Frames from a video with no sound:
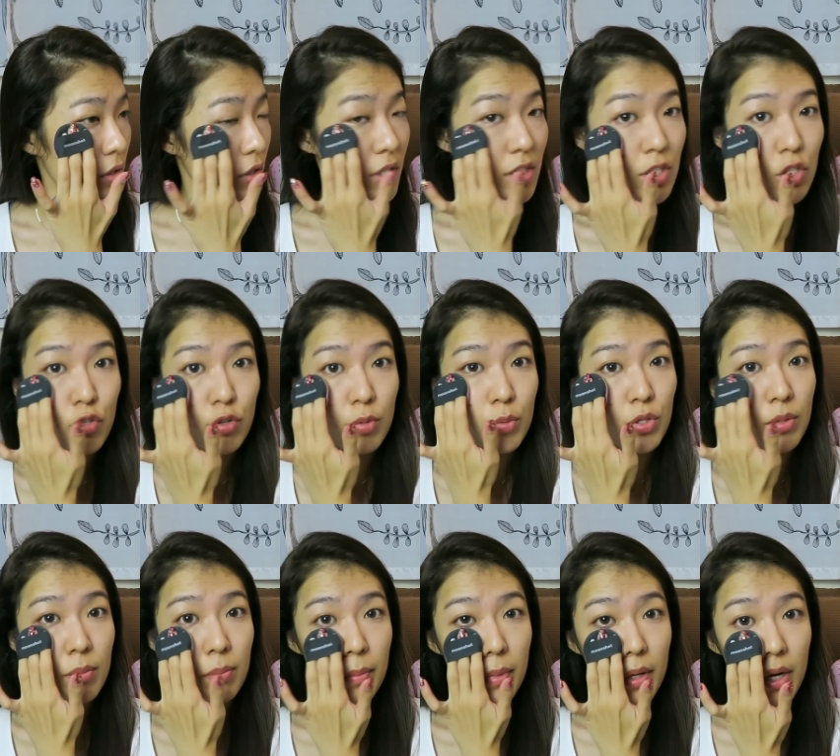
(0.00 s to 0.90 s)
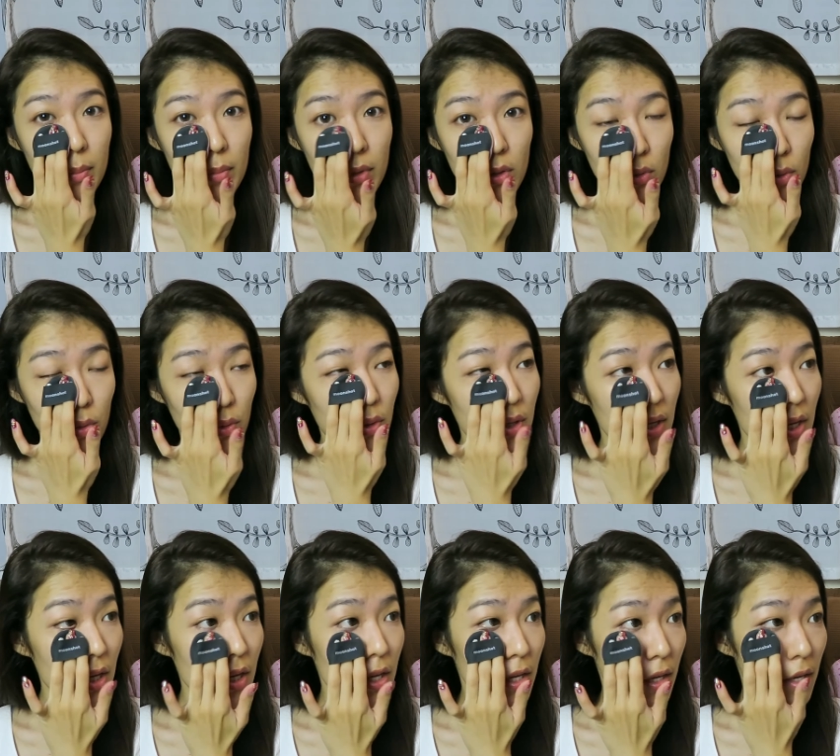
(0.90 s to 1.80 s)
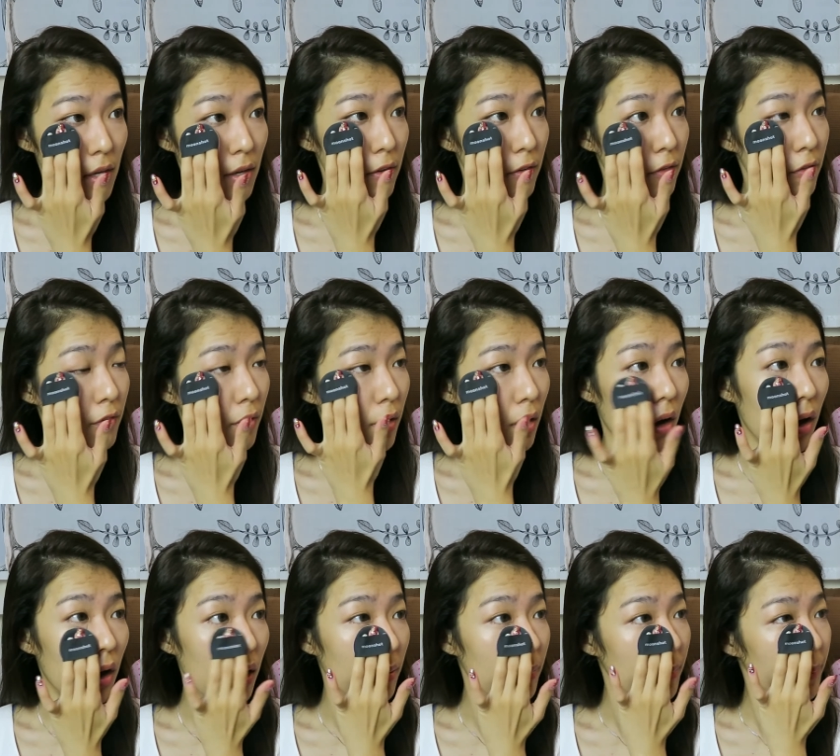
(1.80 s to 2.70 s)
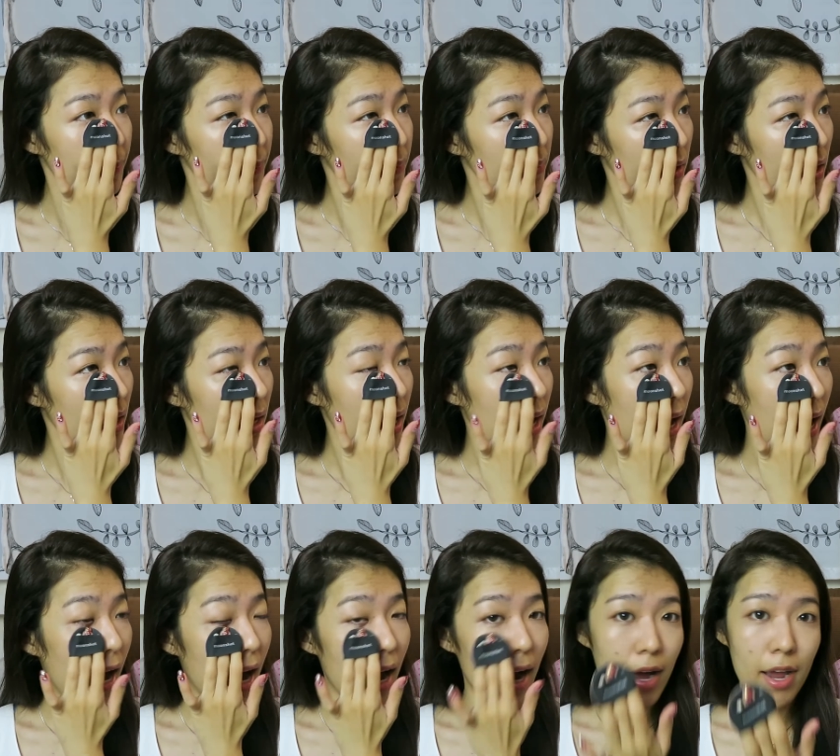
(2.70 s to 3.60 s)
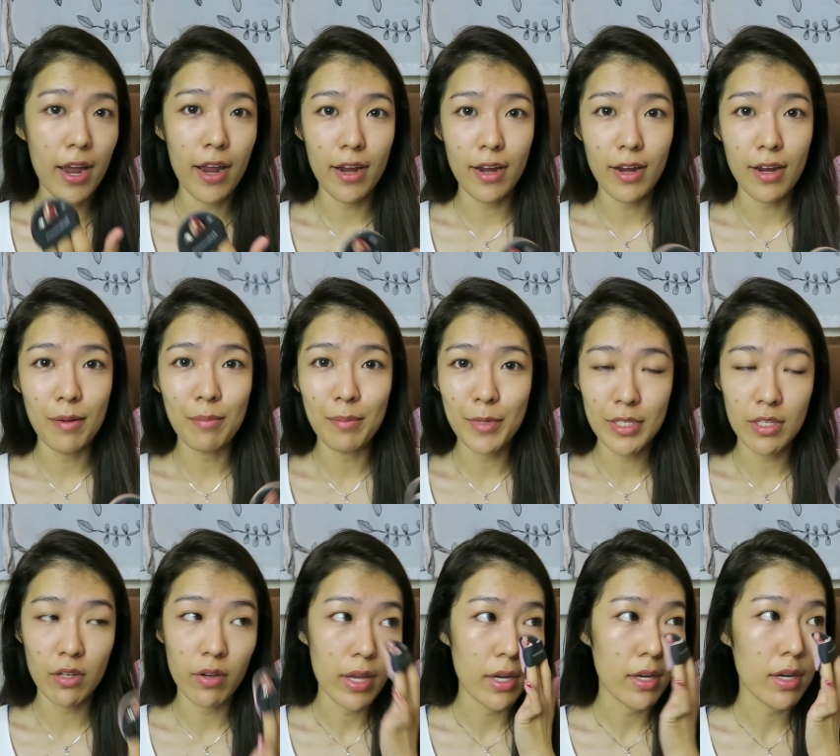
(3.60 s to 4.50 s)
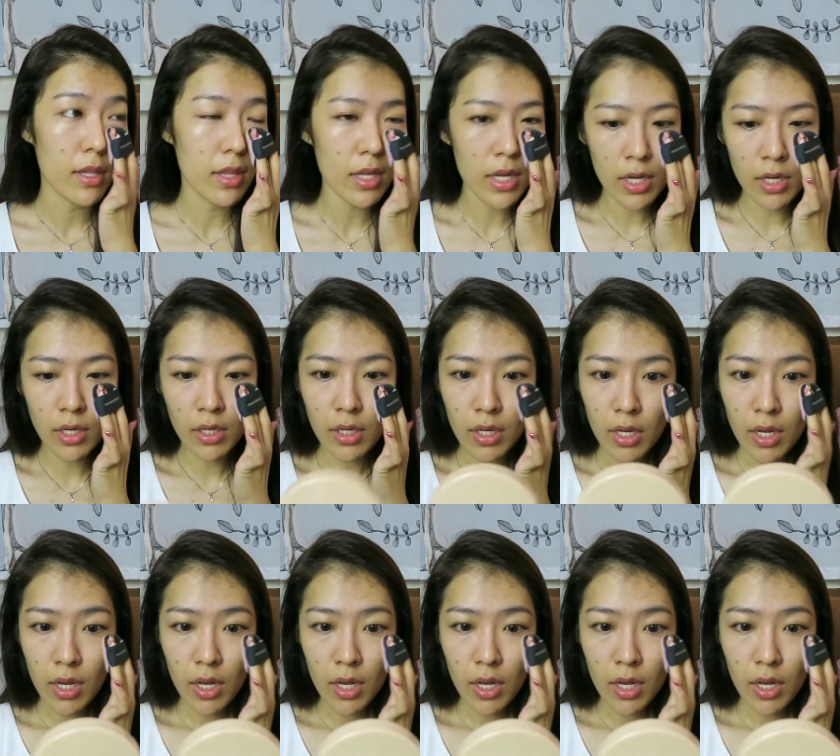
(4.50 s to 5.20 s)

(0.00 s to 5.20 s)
description bar below if I miss out anything.